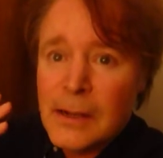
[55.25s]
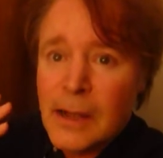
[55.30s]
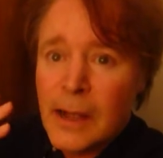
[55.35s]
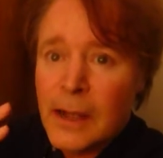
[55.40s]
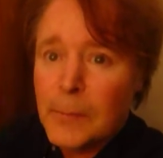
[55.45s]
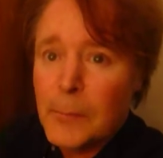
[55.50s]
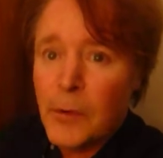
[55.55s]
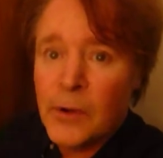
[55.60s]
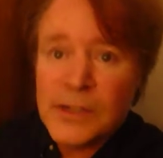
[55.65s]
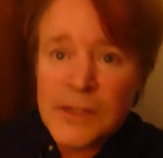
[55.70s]

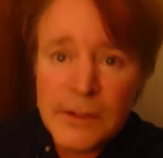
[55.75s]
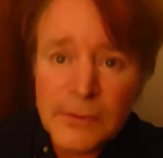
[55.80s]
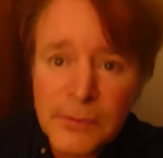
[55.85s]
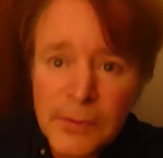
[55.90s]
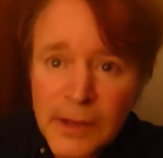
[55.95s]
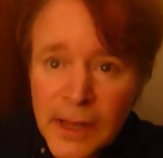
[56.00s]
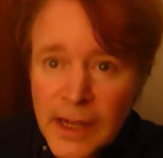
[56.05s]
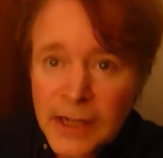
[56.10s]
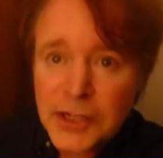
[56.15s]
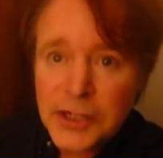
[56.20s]
a morsel of
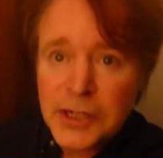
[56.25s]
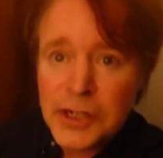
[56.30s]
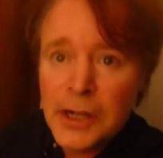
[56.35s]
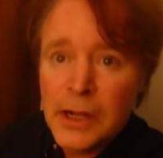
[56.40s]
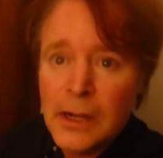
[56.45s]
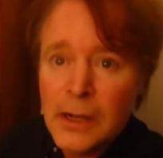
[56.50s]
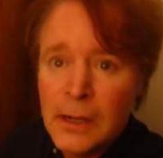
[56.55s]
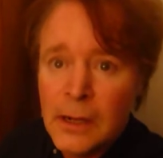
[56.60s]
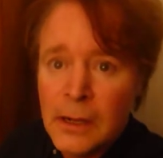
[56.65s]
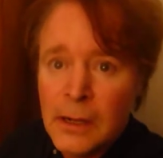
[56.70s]
flesh
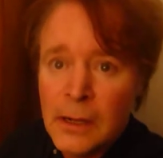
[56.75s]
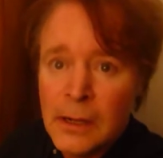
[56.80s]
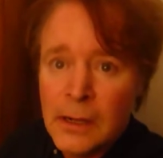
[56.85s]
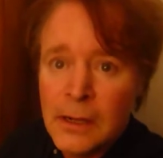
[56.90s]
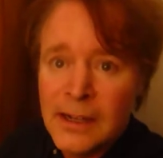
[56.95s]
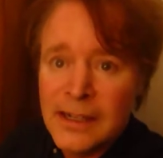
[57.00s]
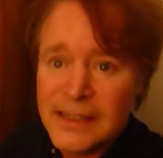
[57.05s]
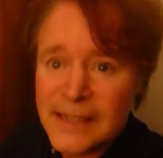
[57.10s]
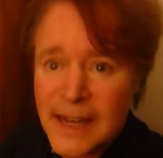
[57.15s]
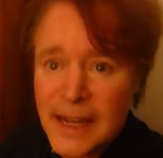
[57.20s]

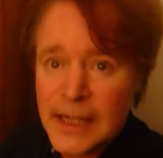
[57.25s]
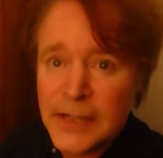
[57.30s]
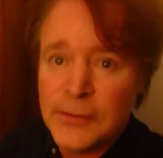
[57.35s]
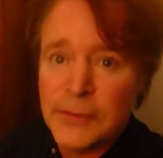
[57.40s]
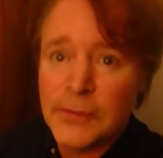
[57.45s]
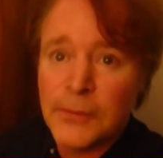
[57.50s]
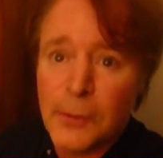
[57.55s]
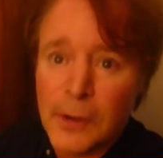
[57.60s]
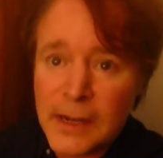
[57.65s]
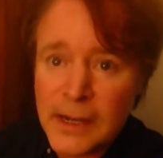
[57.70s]
stage
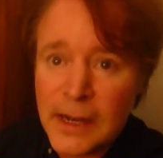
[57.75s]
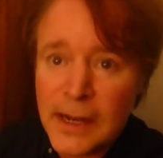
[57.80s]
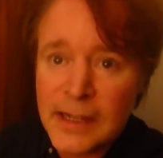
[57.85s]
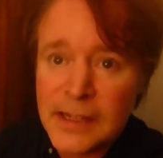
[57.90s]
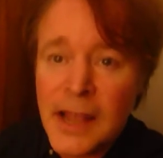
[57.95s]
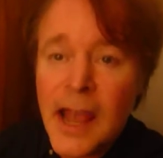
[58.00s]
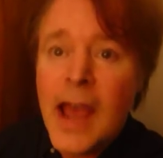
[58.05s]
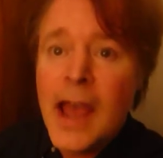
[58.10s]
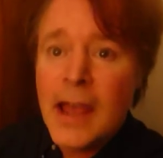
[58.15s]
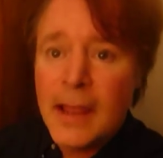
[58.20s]
for 40 days.